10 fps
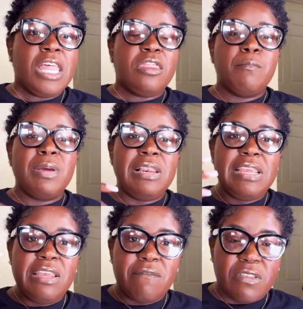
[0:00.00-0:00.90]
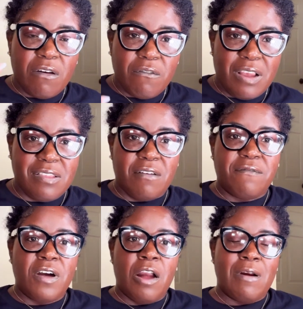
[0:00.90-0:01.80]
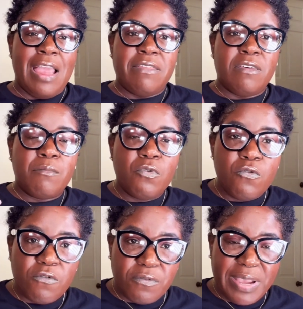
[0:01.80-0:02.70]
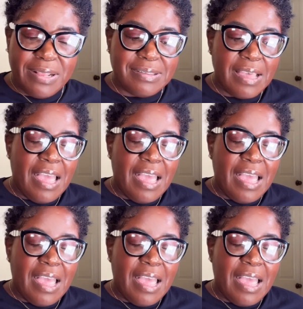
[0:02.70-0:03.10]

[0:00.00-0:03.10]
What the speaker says: the beliefs of Rastafari, the movement,